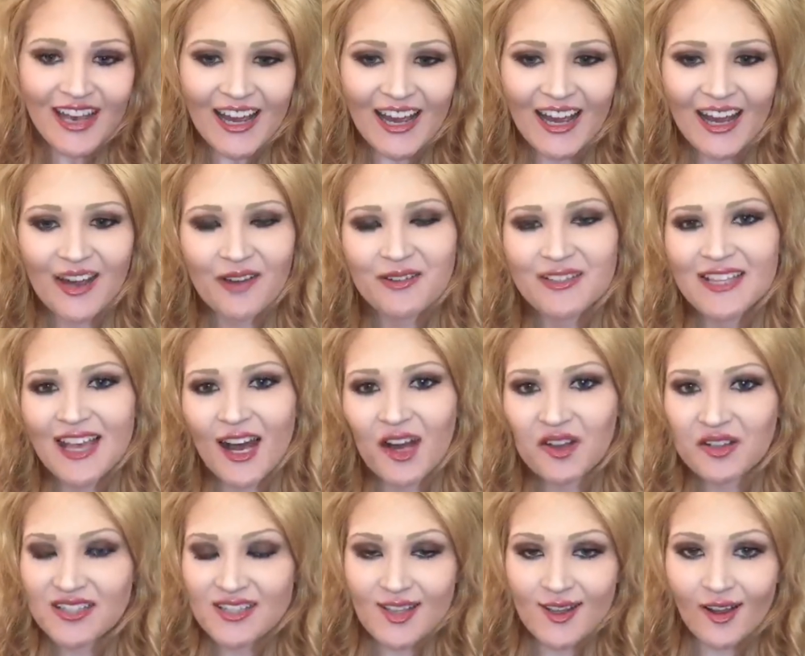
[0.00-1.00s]
I was
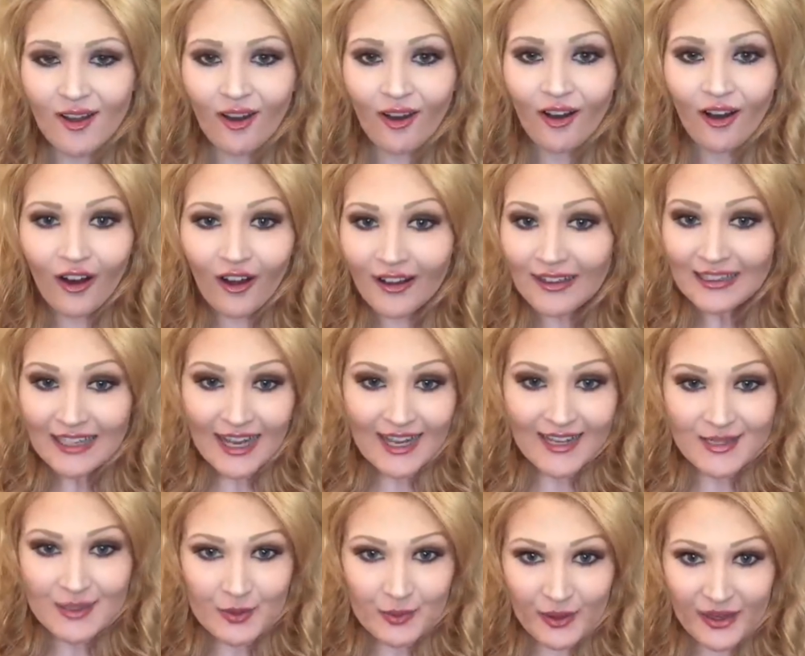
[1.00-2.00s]
out sick all
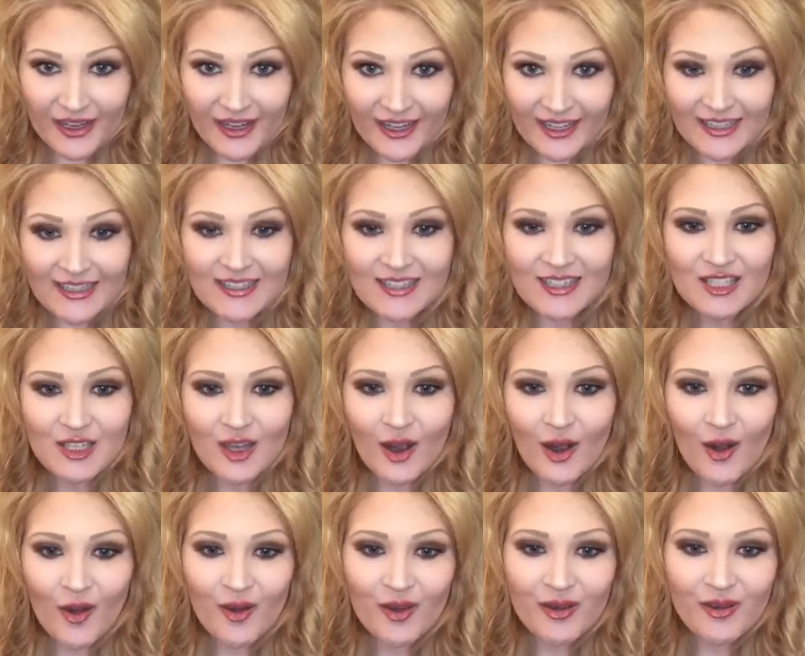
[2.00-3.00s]
last week, and
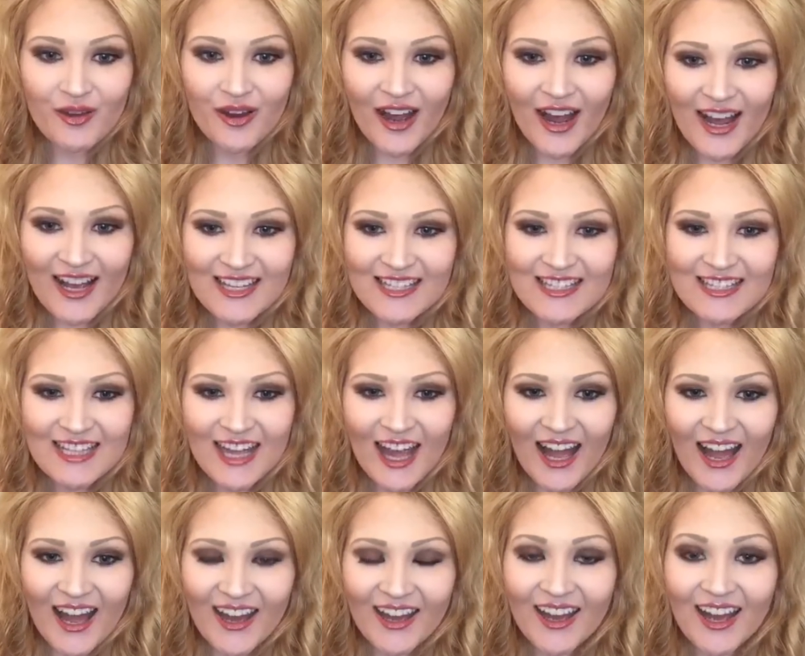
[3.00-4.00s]
so you guys
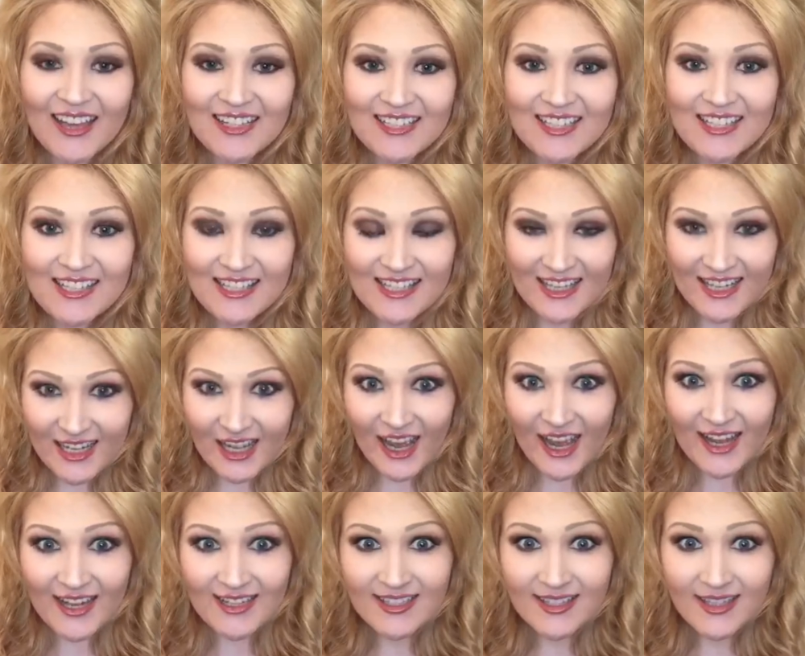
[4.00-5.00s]
got to see
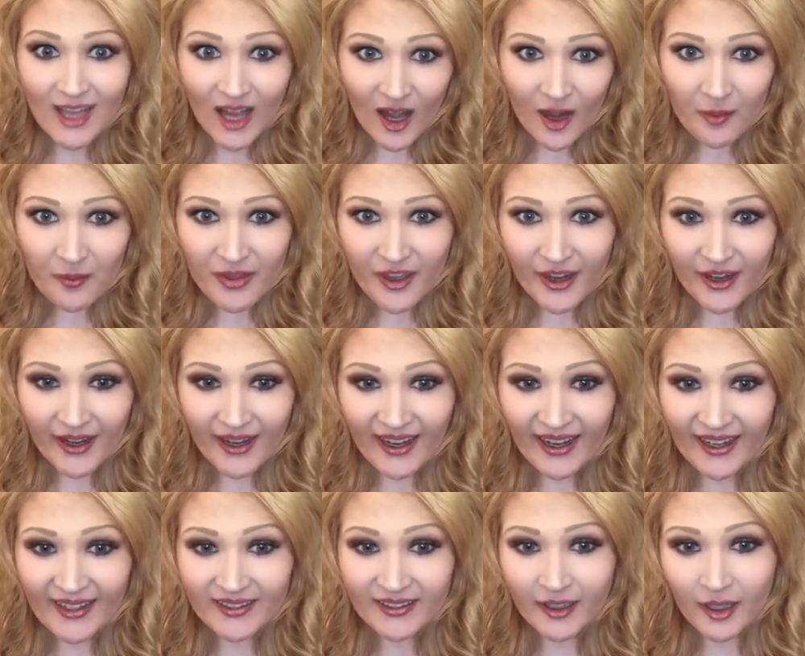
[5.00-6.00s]
a sub that I
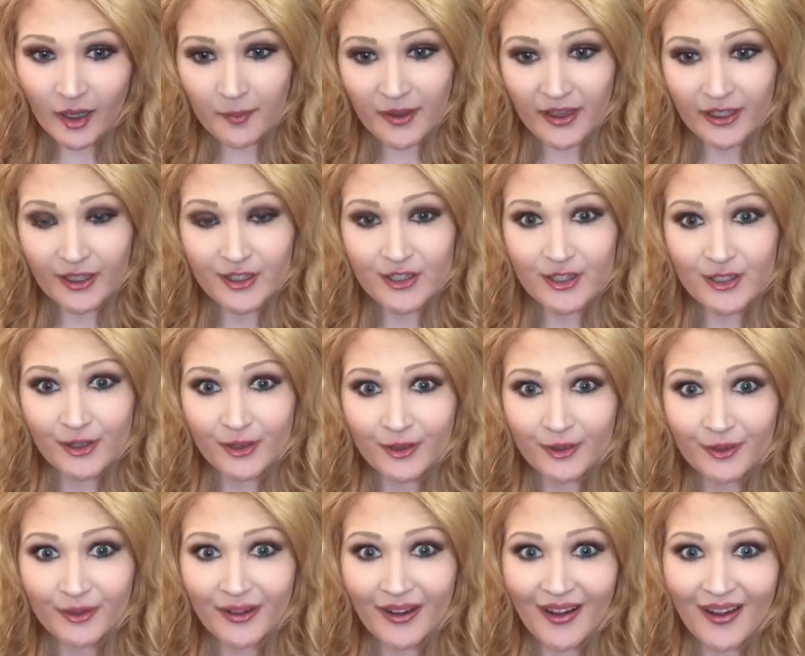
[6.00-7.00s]
had come in do
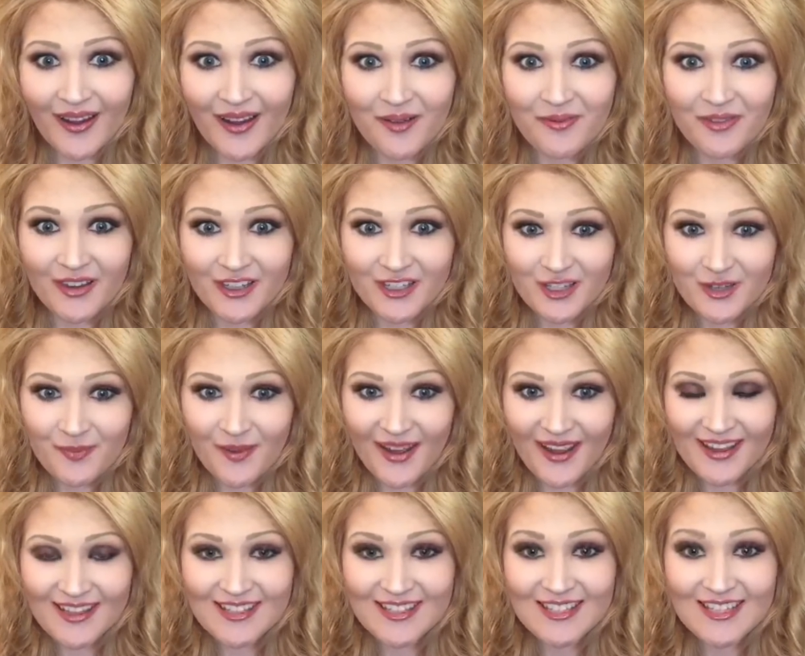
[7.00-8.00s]
Lunch
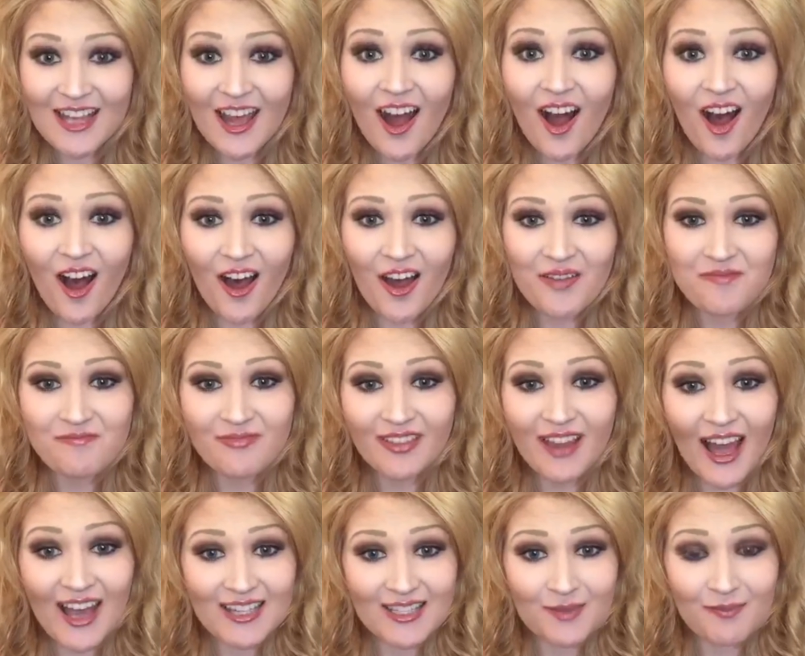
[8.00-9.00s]
Bites on
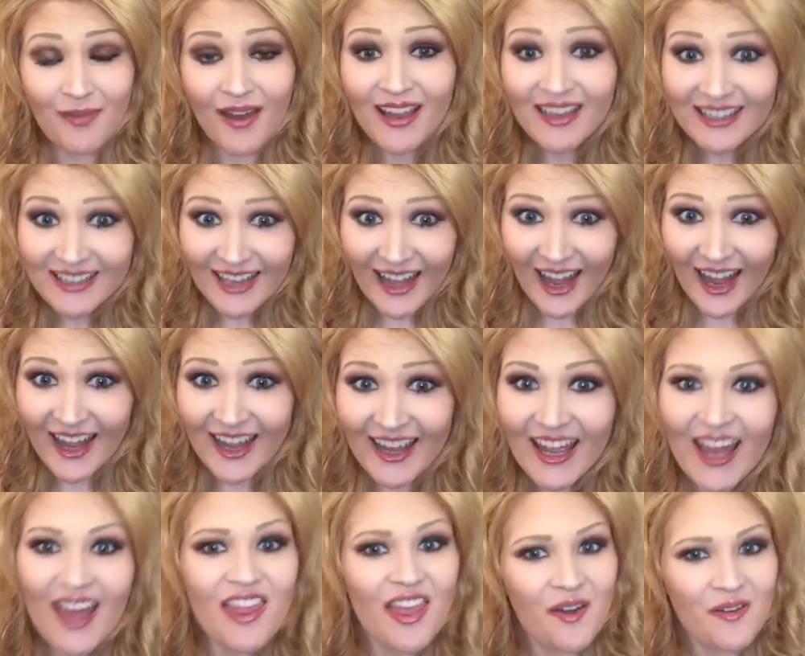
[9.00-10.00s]
last Monday.
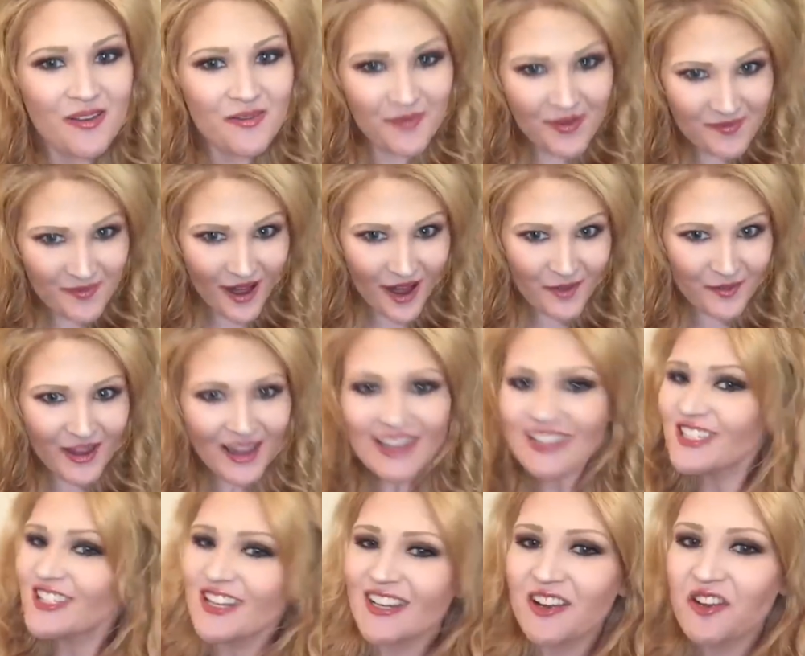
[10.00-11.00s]
That was my mama,
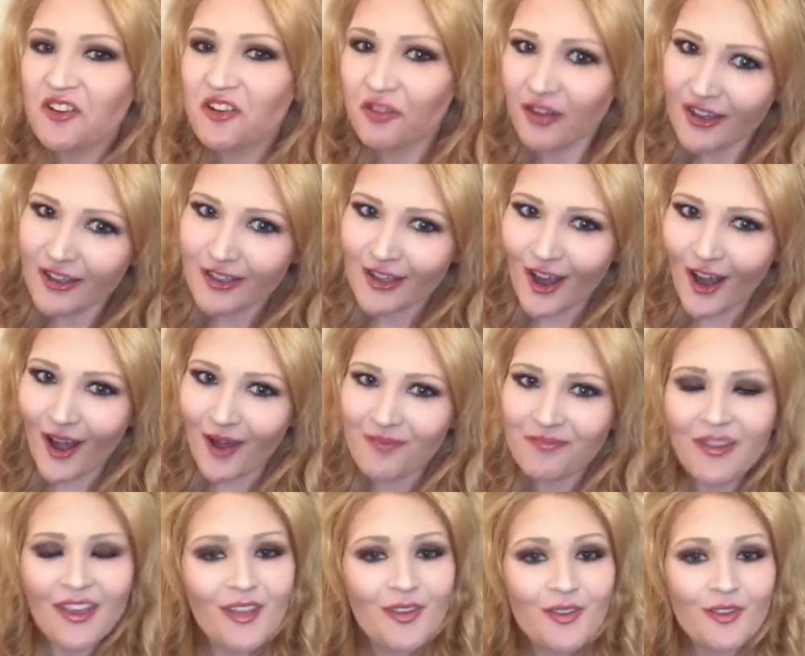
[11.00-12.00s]
and she did a great
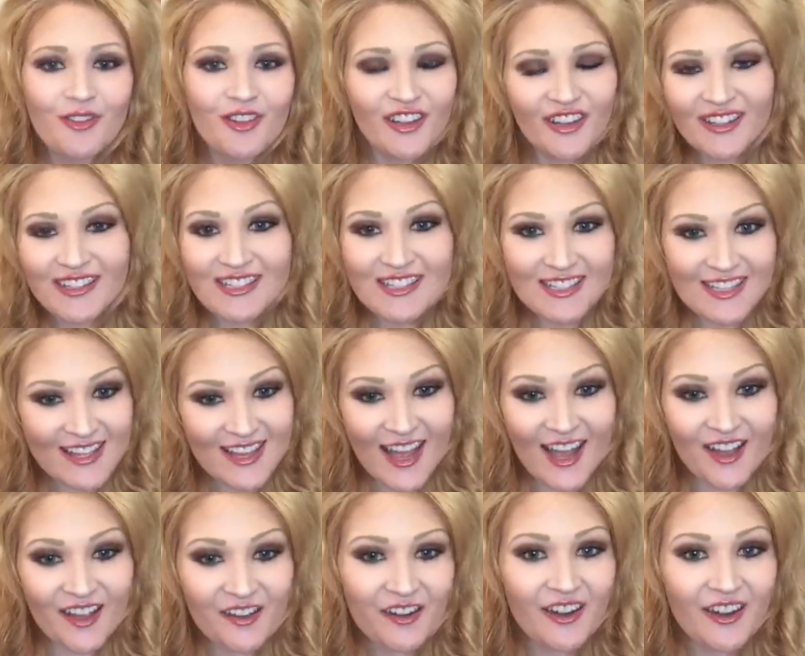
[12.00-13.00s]
job. So if you didn't see
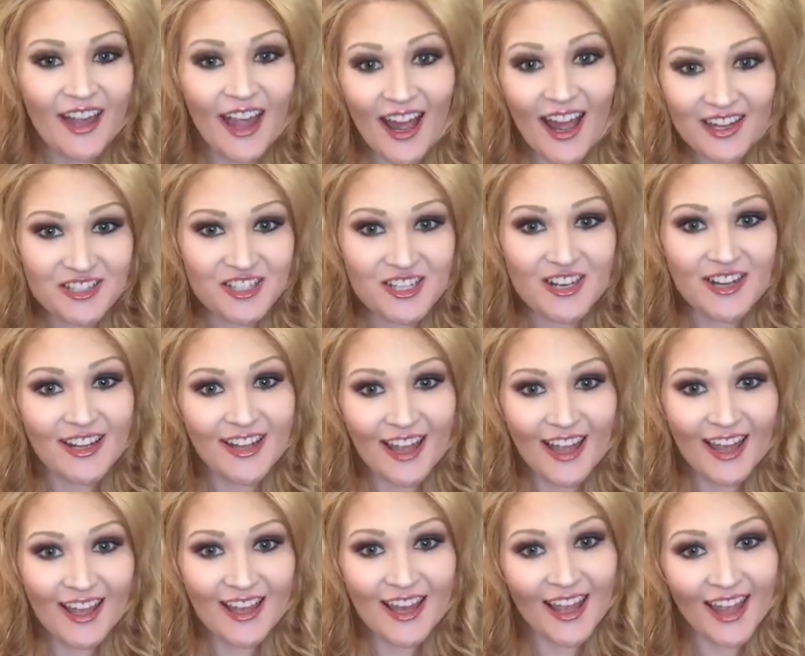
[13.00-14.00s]
that, go to
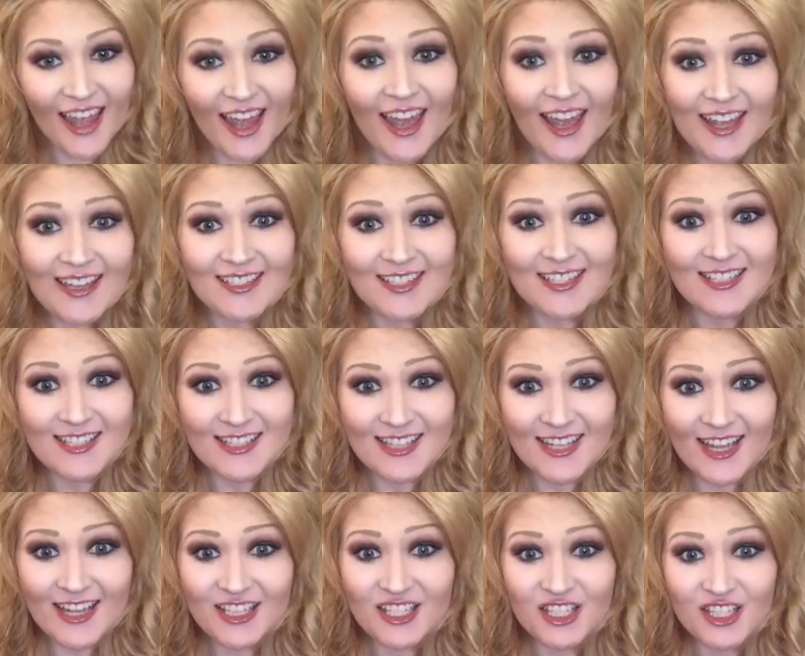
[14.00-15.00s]

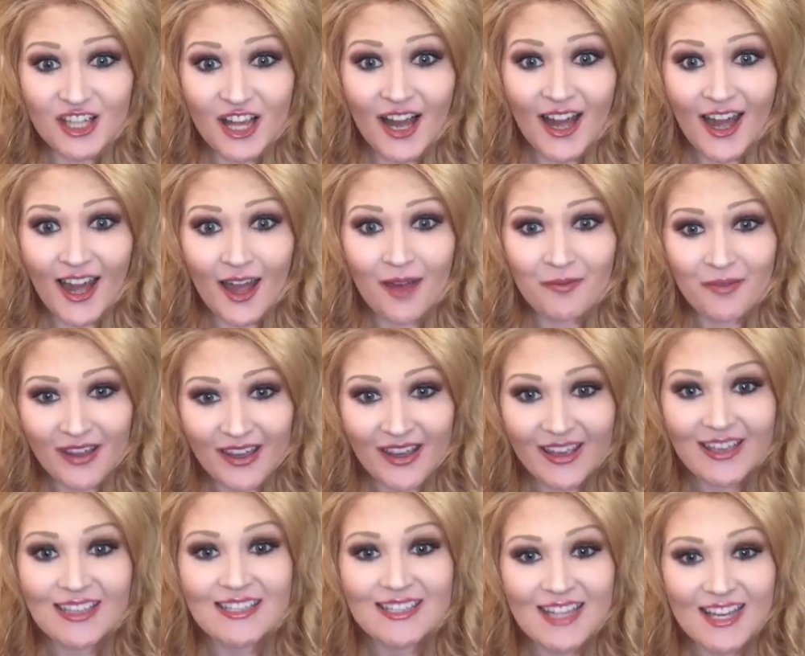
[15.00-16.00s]

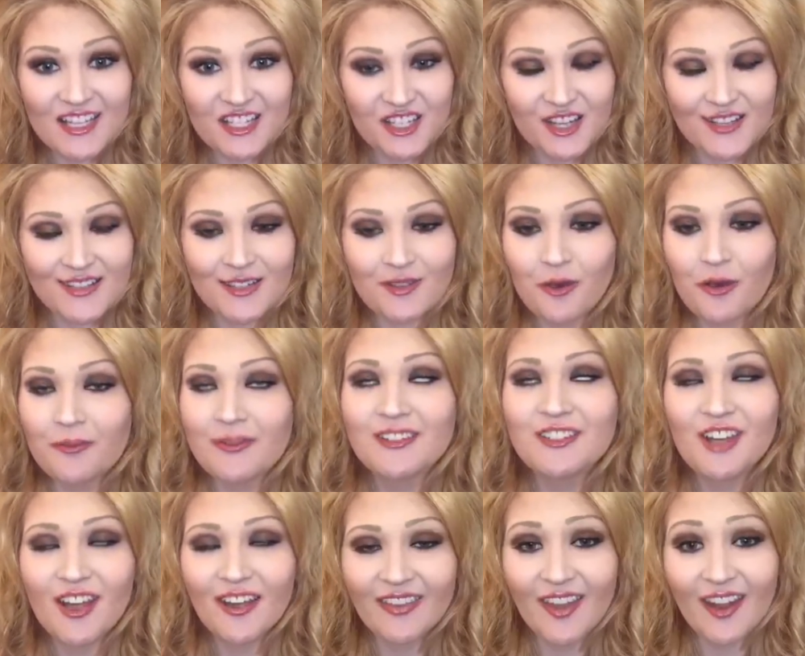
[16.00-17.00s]
katch.me/Chelsea Roadman.
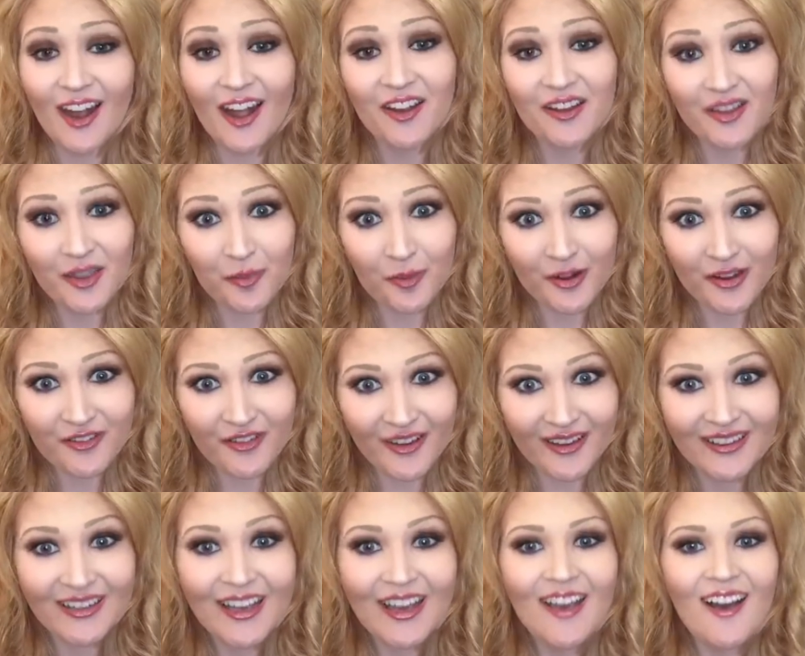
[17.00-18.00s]
Check that out. It's pretty
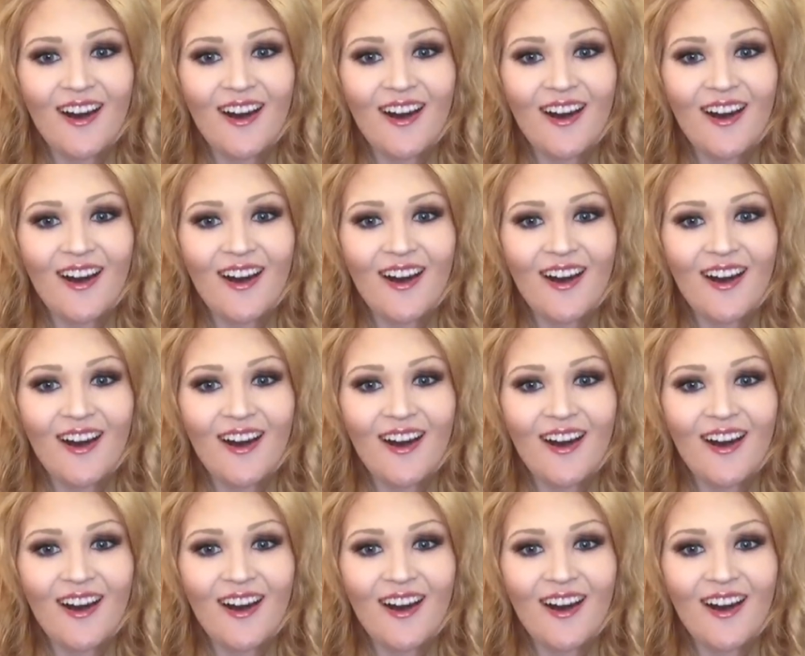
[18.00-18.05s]
fun.